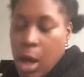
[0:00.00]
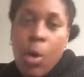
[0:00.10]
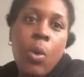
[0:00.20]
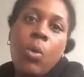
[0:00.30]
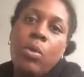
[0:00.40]

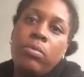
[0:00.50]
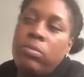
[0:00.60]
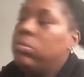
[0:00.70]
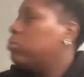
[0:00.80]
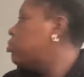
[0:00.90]
Oh,
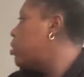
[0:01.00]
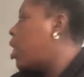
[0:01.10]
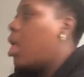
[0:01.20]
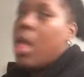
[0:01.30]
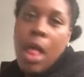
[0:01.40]

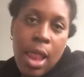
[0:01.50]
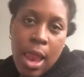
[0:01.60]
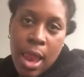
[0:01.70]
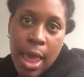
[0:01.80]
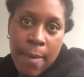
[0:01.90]

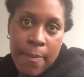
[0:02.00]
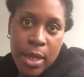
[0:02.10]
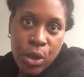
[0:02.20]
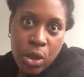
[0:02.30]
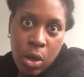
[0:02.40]
let
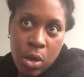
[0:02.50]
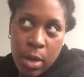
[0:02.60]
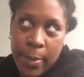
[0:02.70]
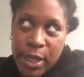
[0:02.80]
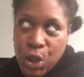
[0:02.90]
me show
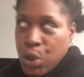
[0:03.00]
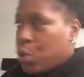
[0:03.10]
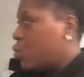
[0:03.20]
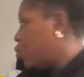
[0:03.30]
you my shoes.